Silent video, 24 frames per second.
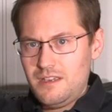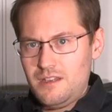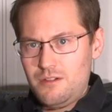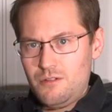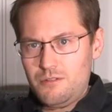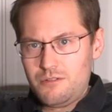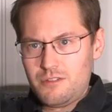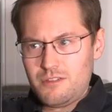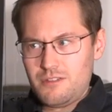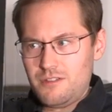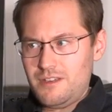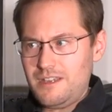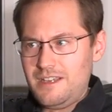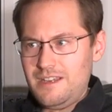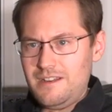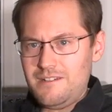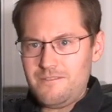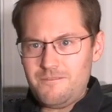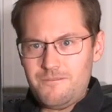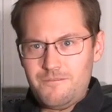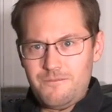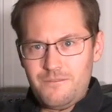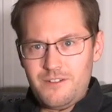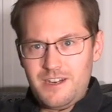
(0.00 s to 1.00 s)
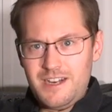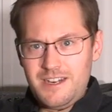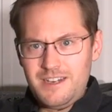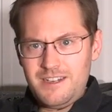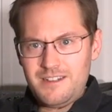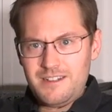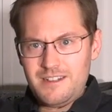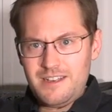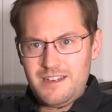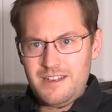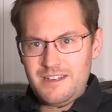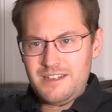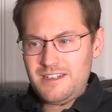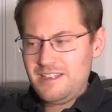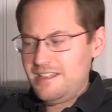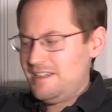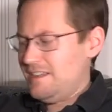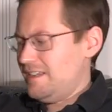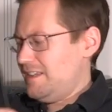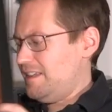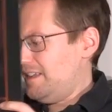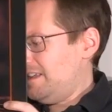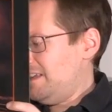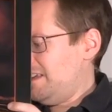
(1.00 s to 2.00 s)
and also in Fine Light
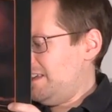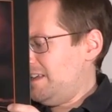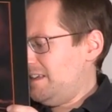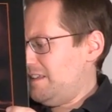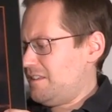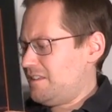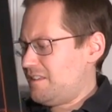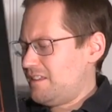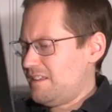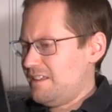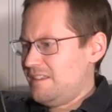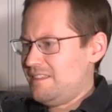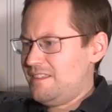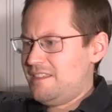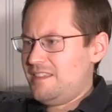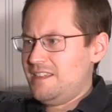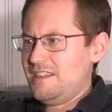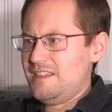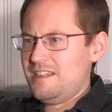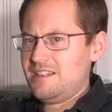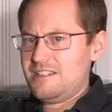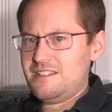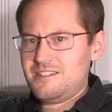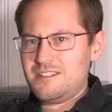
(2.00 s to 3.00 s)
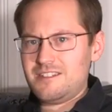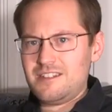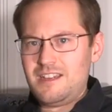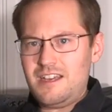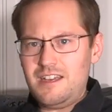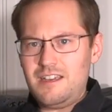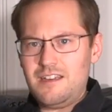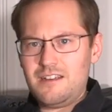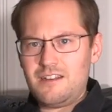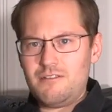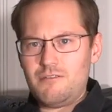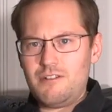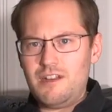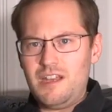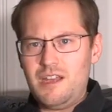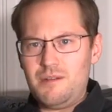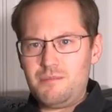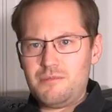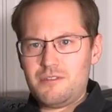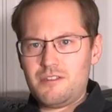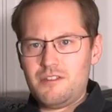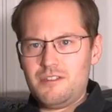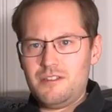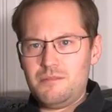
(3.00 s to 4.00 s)
is the
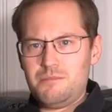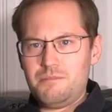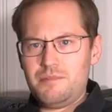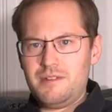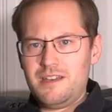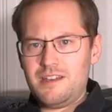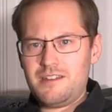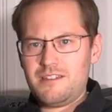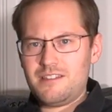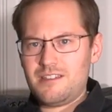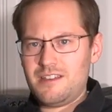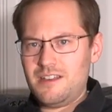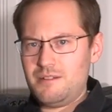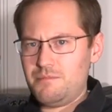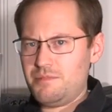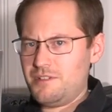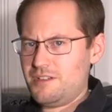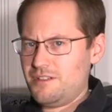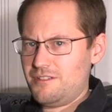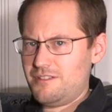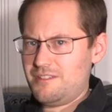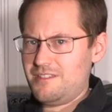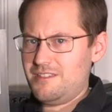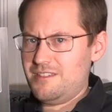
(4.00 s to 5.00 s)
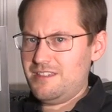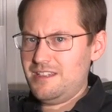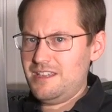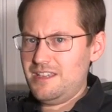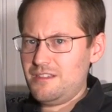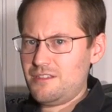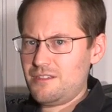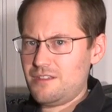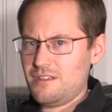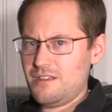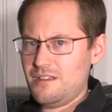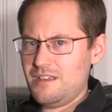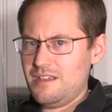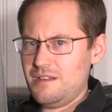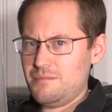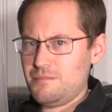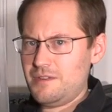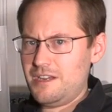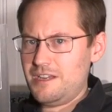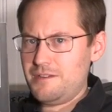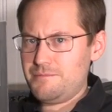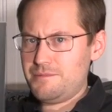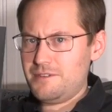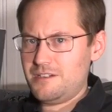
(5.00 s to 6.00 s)
diagrams on the backside, because these, in
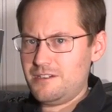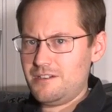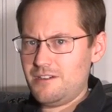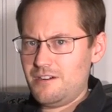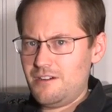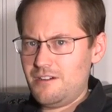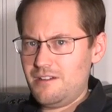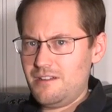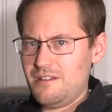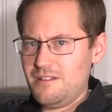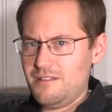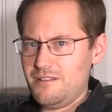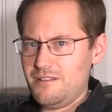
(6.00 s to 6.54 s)
my opinion, are